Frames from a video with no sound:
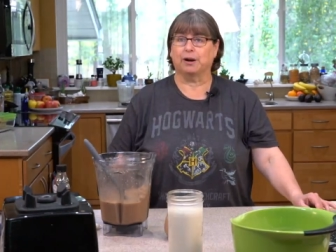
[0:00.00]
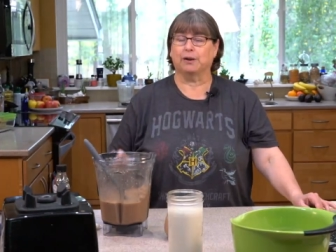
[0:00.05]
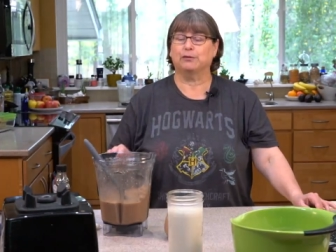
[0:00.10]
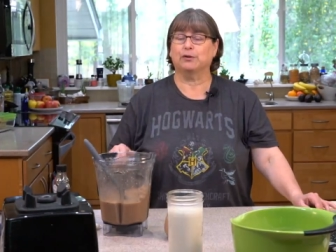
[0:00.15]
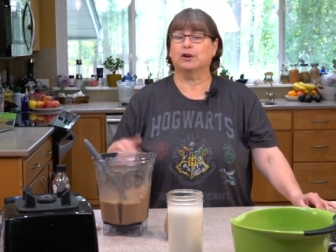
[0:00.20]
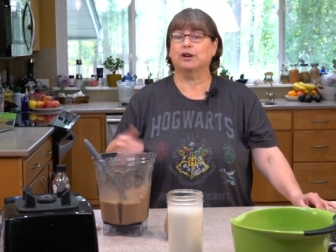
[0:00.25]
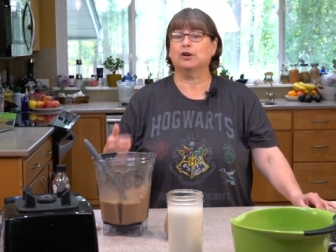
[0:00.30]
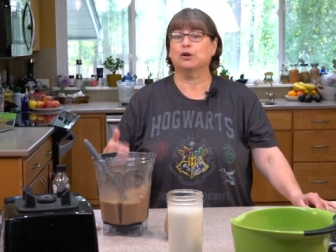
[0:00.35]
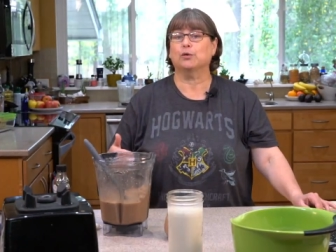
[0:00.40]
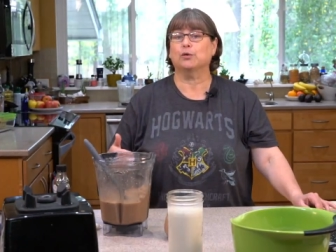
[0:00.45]
If
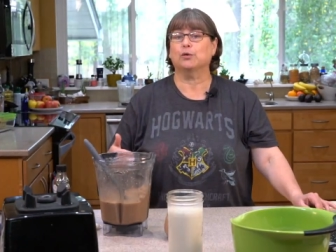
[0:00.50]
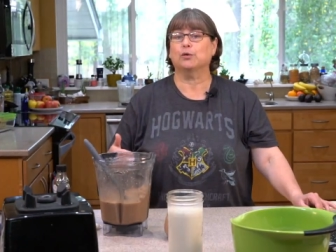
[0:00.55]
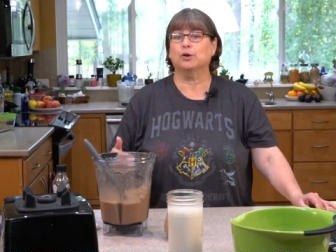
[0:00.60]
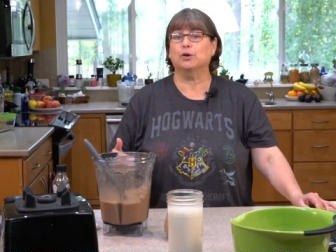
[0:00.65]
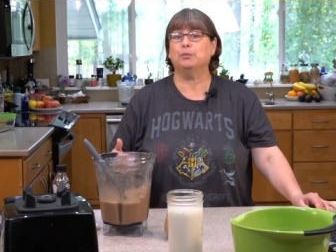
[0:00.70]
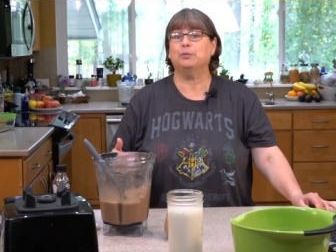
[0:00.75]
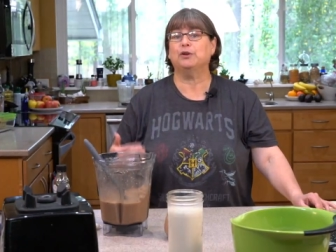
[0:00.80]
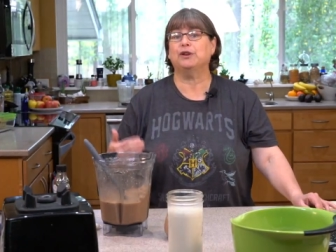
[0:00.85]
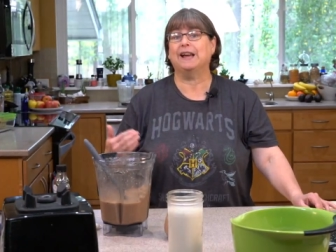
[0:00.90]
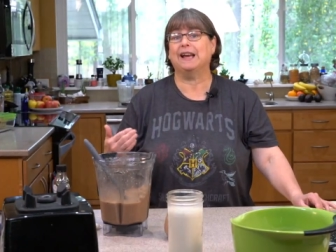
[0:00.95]
you're in a
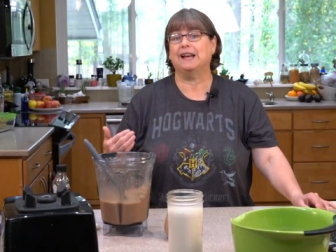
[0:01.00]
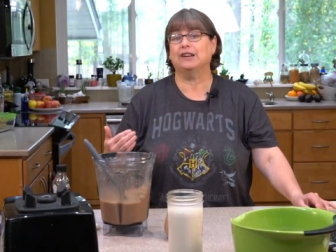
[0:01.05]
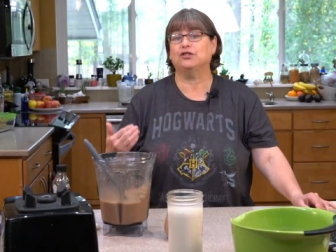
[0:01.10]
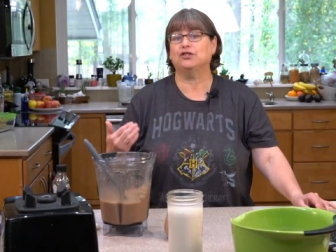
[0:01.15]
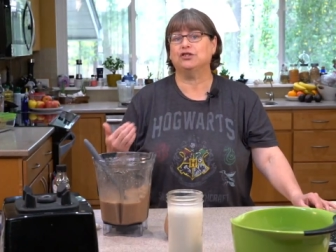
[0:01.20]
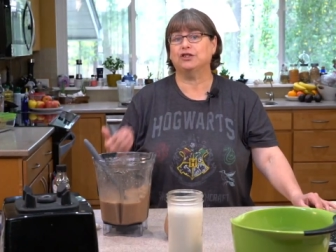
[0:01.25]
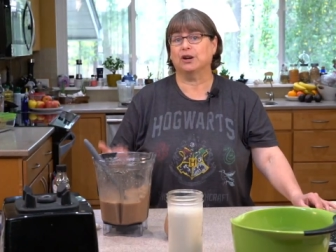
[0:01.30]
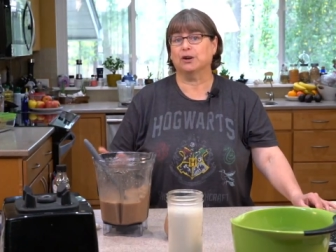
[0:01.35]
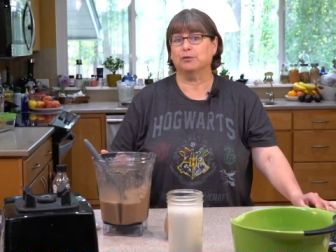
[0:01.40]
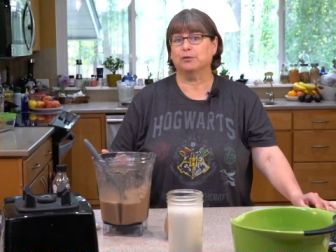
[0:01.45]
group, you can't
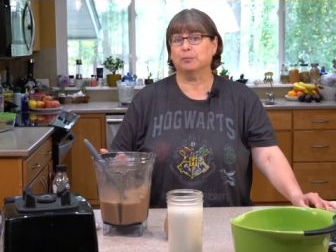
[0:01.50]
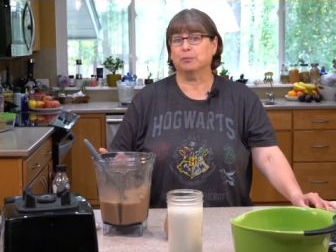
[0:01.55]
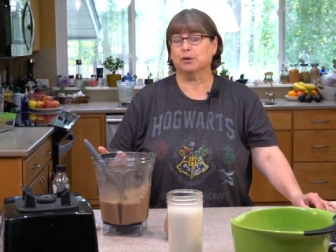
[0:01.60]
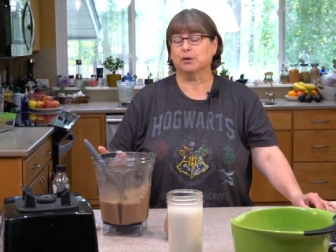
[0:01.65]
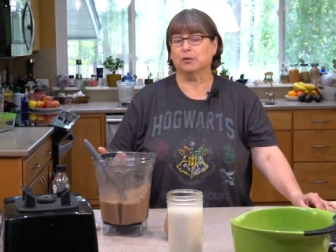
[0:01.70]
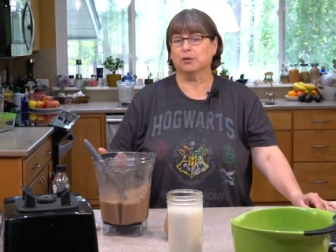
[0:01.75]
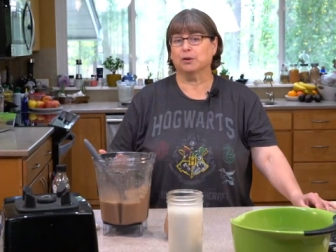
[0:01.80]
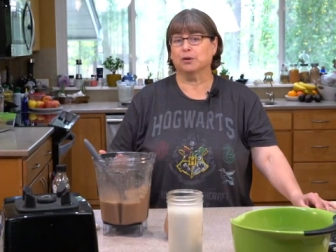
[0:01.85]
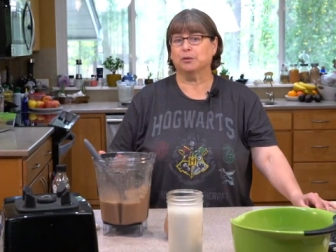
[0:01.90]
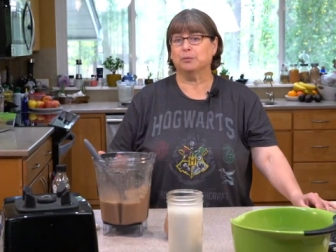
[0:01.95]
share from a
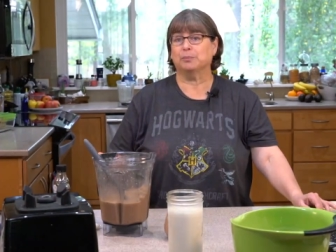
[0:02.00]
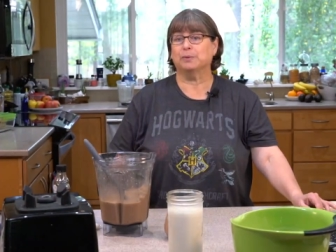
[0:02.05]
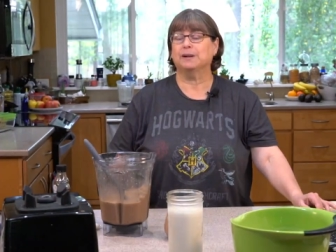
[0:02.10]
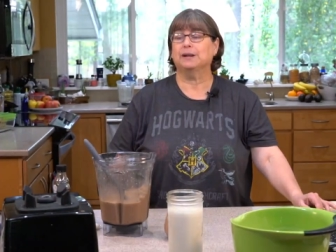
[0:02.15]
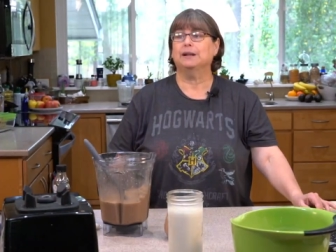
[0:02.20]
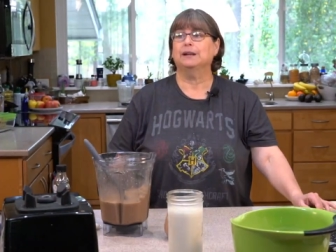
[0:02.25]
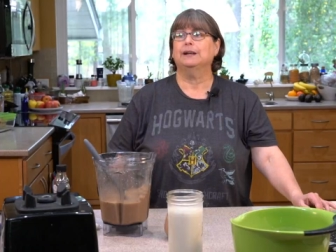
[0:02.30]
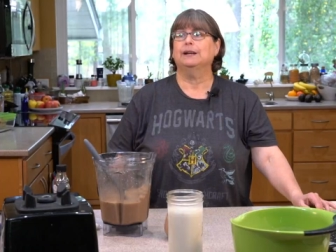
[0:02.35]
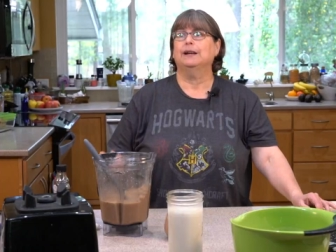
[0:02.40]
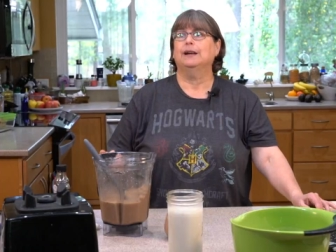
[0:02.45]
group
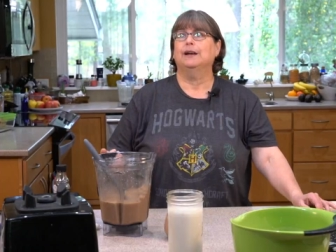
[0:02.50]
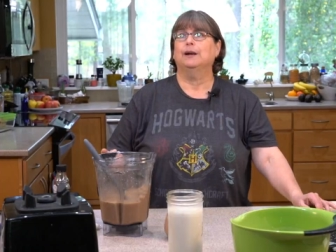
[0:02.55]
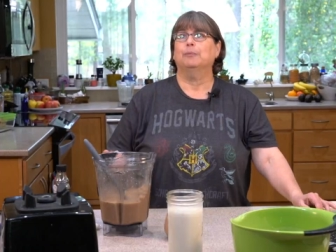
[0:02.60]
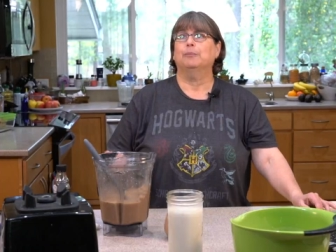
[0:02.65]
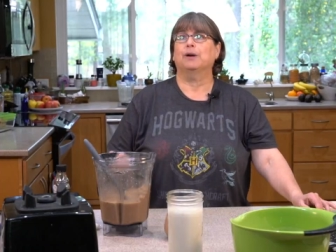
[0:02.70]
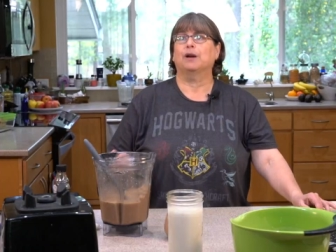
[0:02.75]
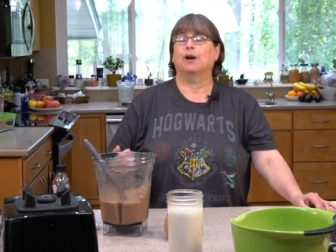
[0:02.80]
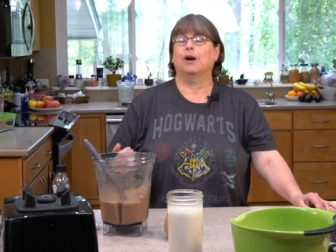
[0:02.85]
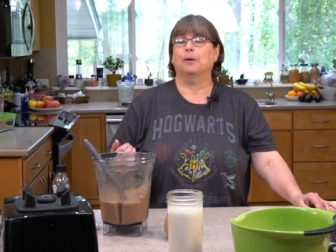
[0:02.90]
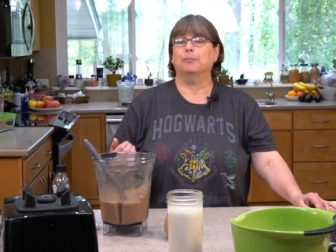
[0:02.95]

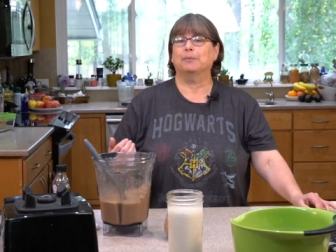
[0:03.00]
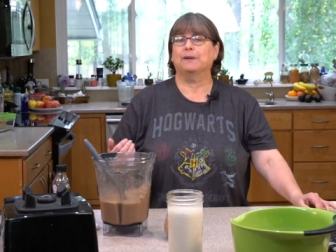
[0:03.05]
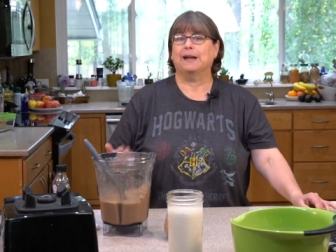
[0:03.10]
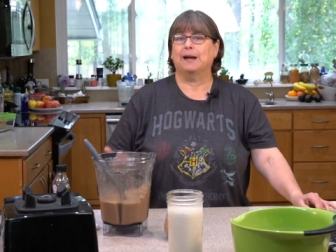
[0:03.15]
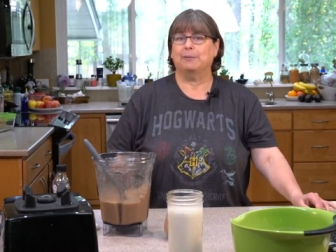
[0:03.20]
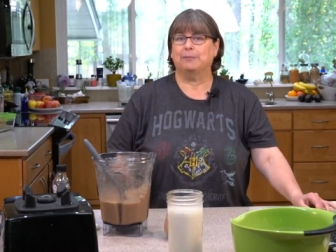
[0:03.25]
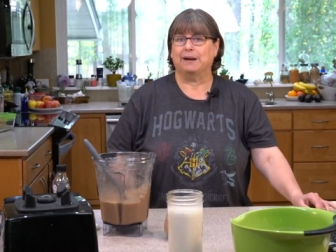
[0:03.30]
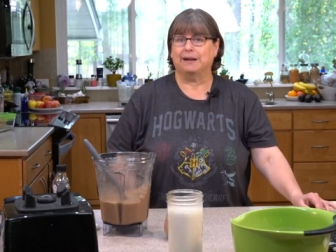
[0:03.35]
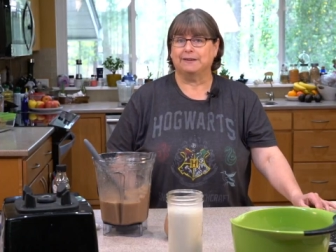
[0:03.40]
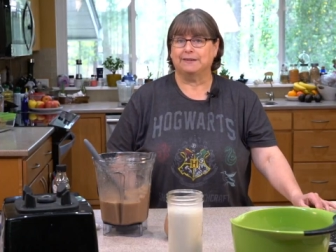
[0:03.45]
but on
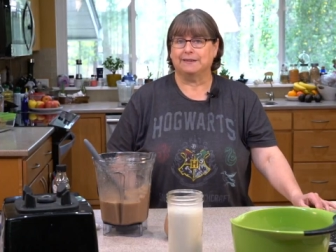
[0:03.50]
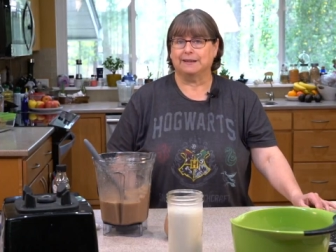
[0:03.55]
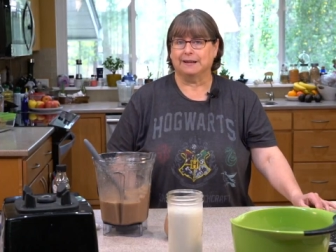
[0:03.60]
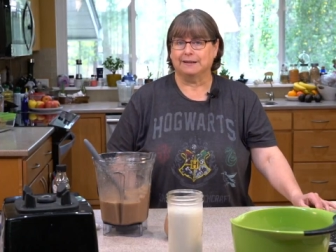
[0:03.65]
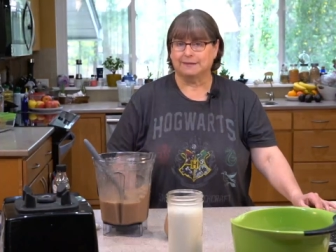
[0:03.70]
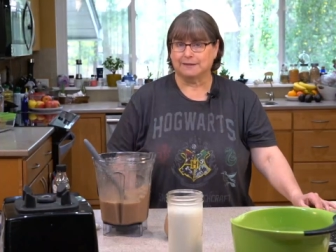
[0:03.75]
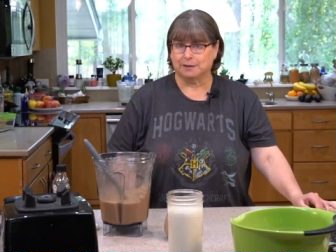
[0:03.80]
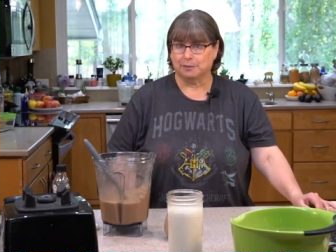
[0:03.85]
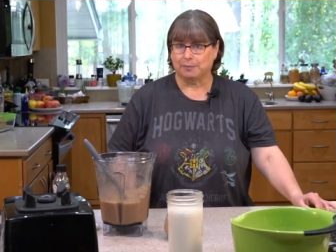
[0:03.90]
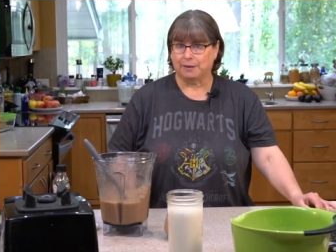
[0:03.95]
Plant Based
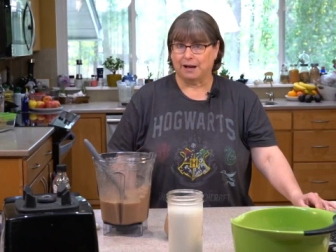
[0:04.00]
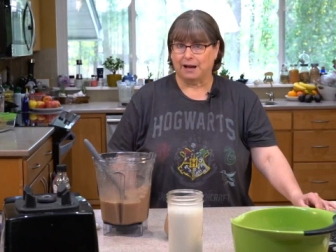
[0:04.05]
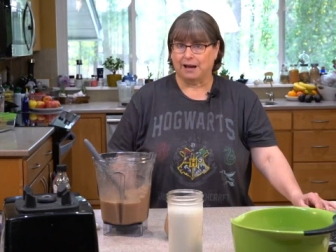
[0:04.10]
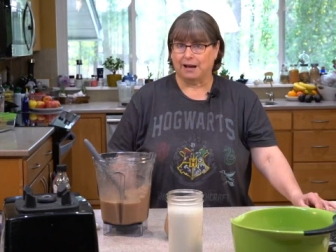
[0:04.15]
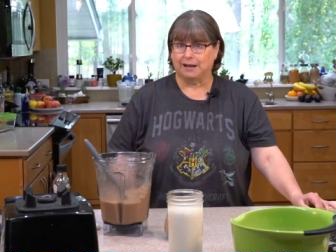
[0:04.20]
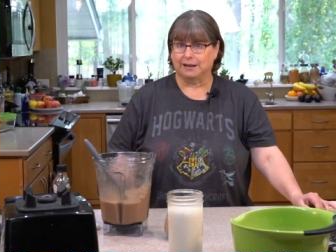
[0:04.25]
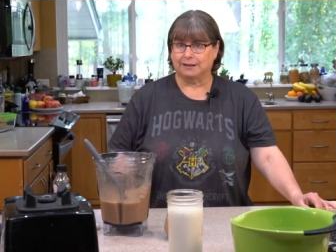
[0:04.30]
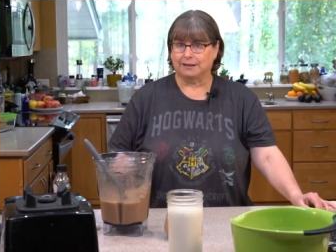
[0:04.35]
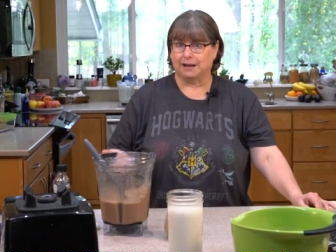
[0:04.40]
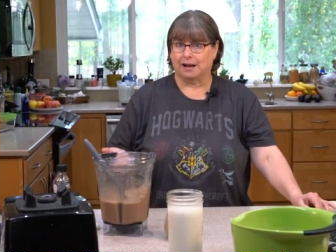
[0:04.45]
Instant
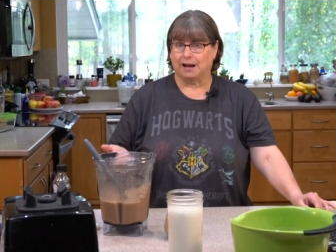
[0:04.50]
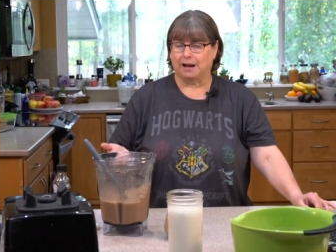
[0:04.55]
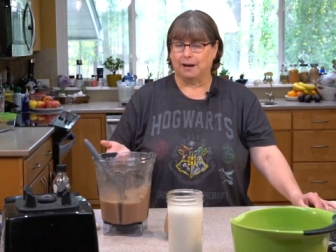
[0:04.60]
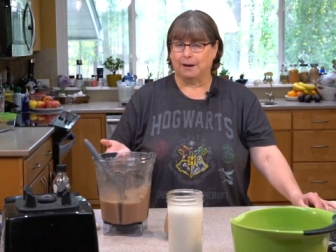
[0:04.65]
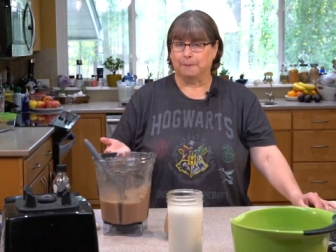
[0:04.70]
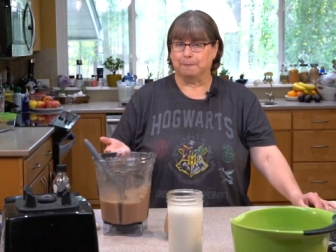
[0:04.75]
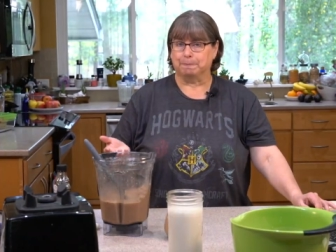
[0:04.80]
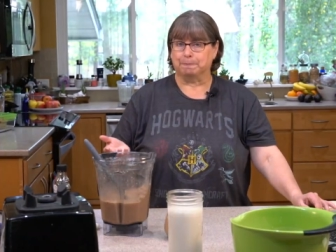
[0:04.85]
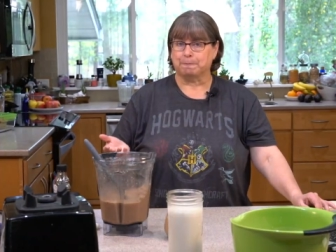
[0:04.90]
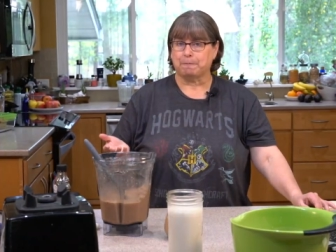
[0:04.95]
Pot
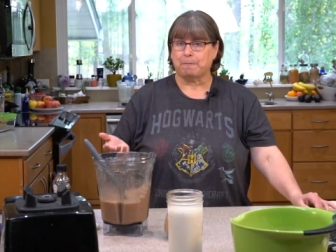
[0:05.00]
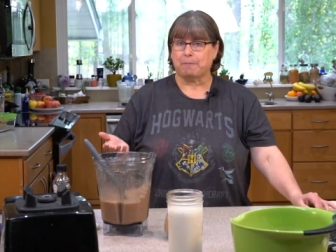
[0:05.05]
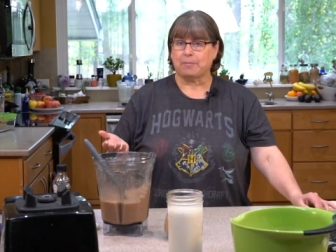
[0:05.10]
um,